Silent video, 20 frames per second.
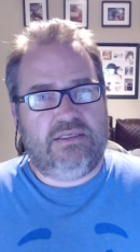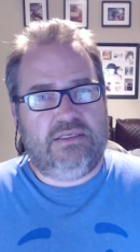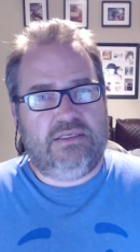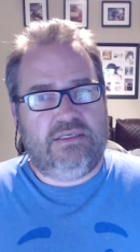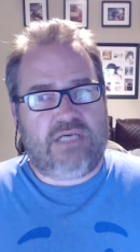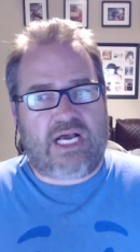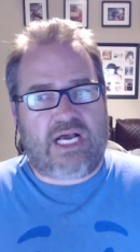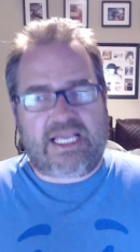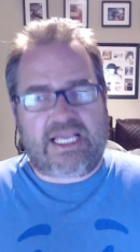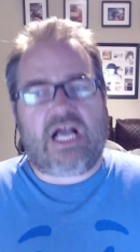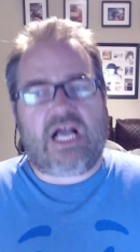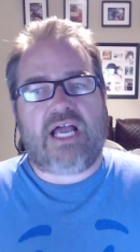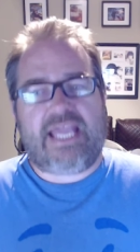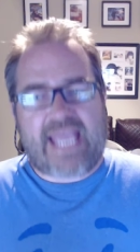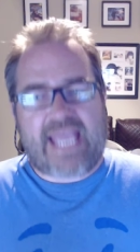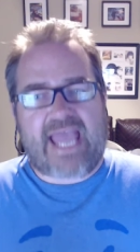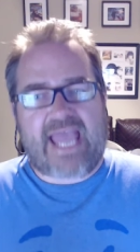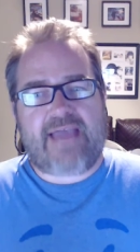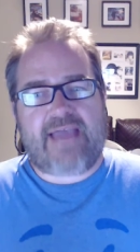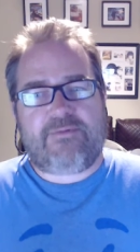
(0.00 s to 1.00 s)
I, I
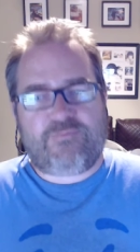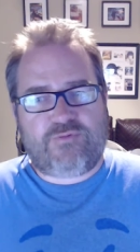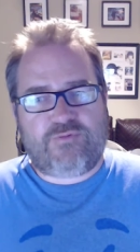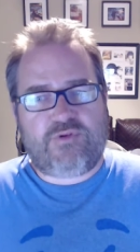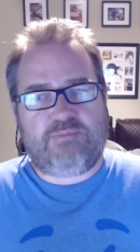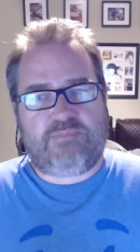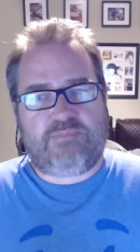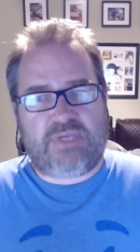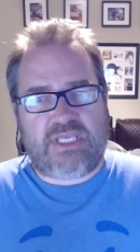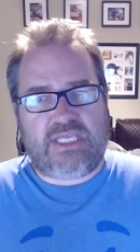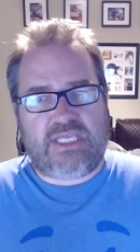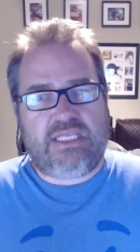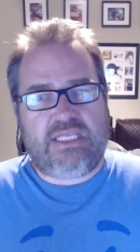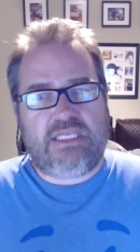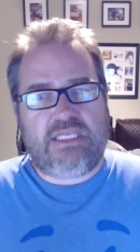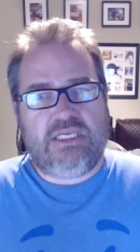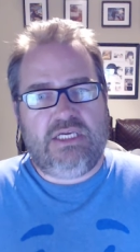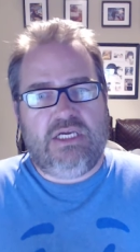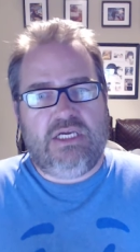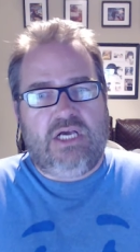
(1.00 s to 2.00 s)
have to
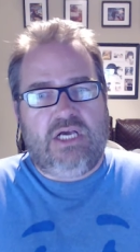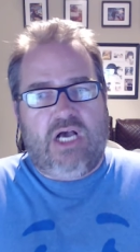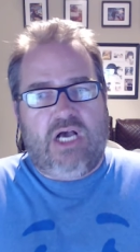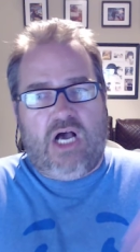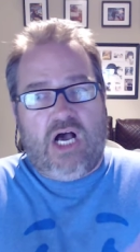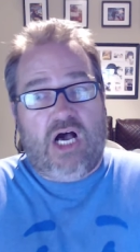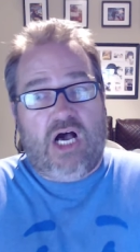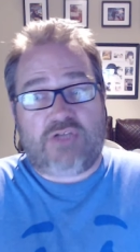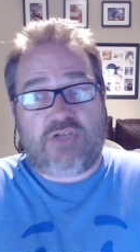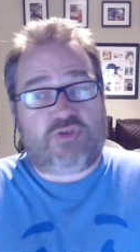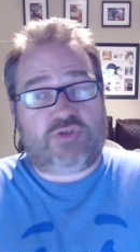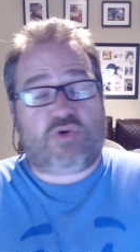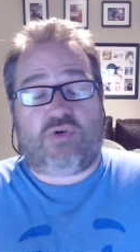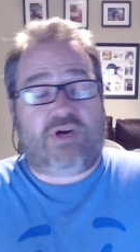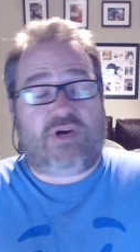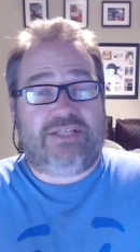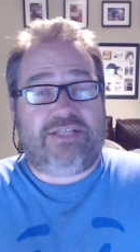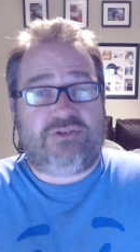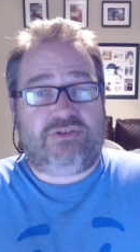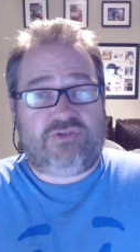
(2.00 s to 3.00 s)
be hardcore.
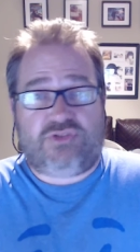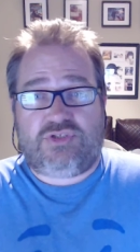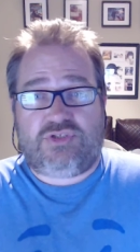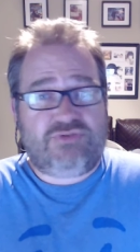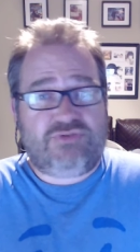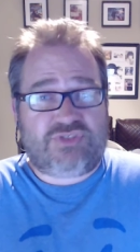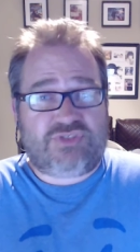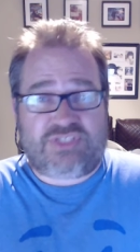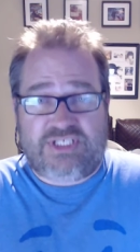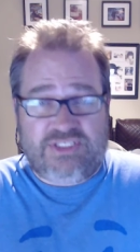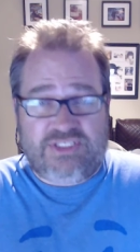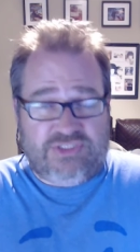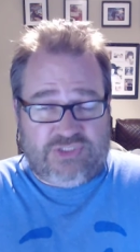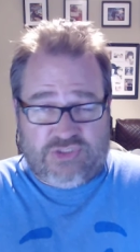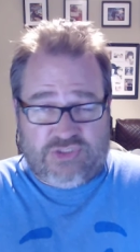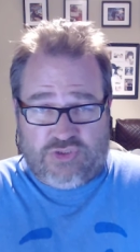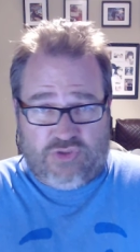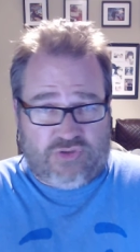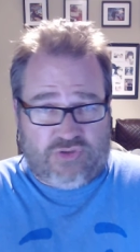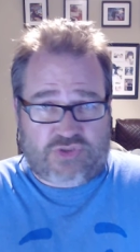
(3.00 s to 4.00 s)
And two scenes
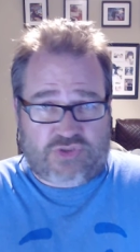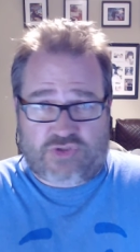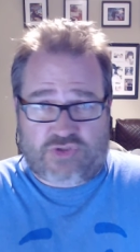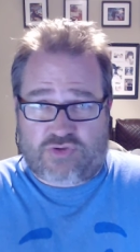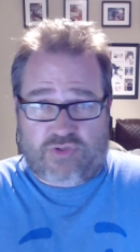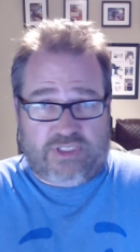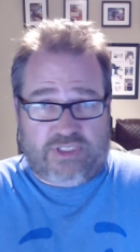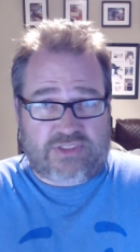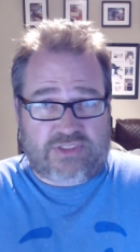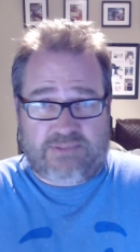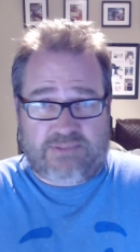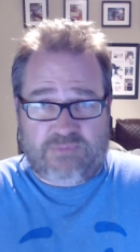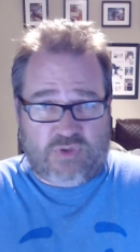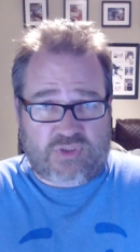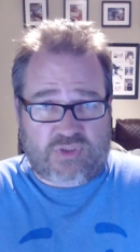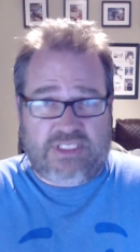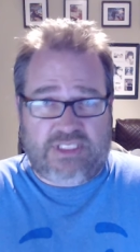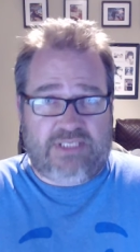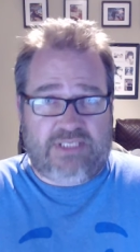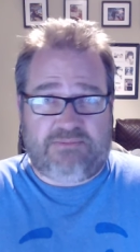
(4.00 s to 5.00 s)
is not strict. I'm
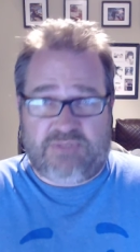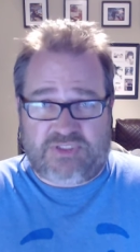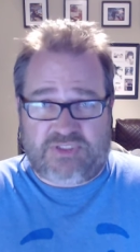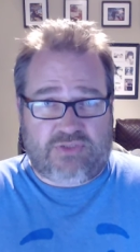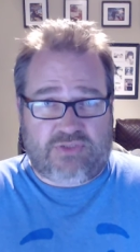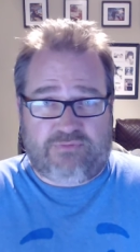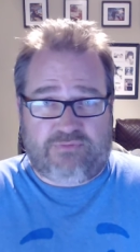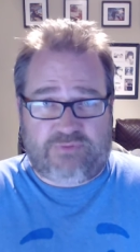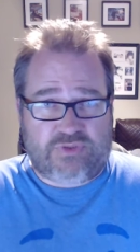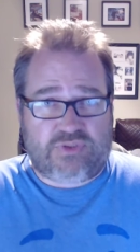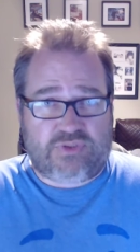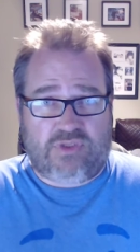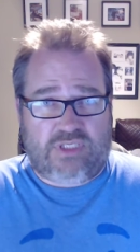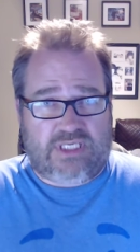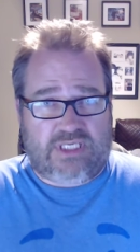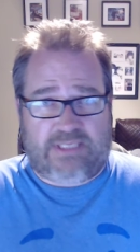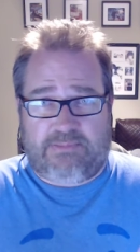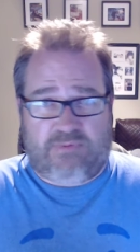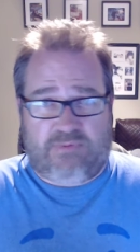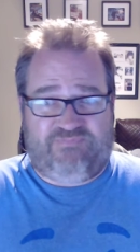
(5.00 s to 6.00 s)
not kidding myself. It's not
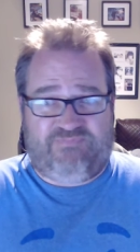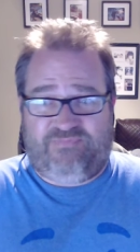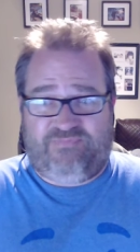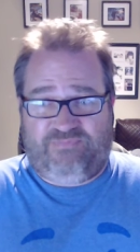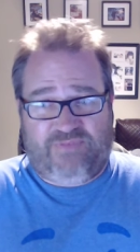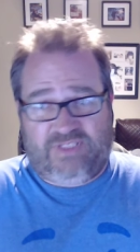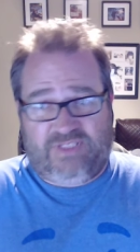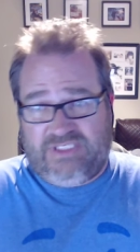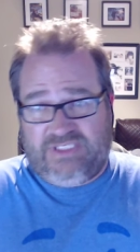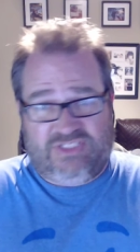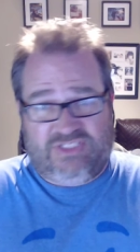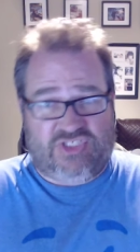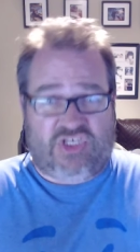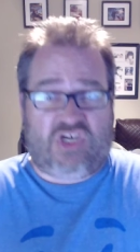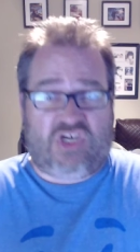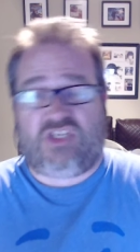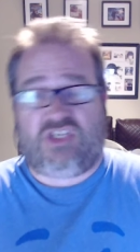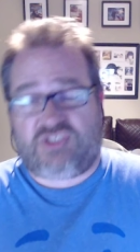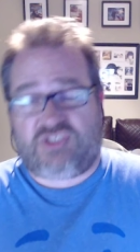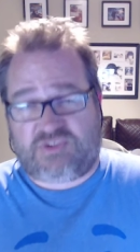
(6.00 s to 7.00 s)
like I'm a fucking
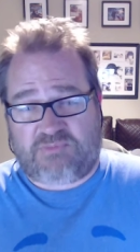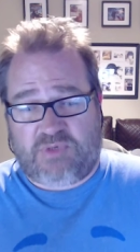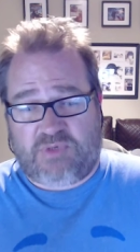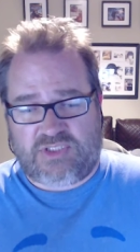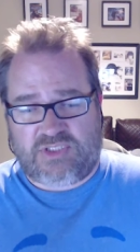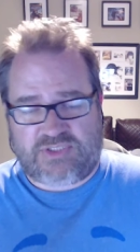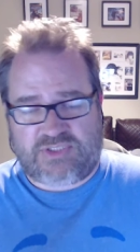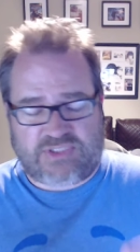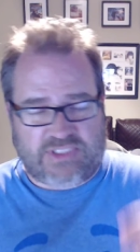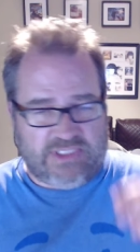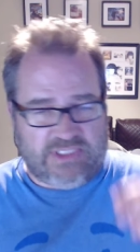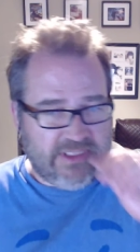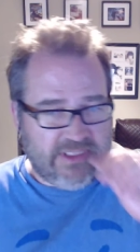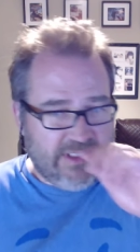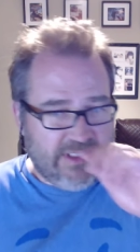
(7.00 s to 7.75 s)
taskmaster.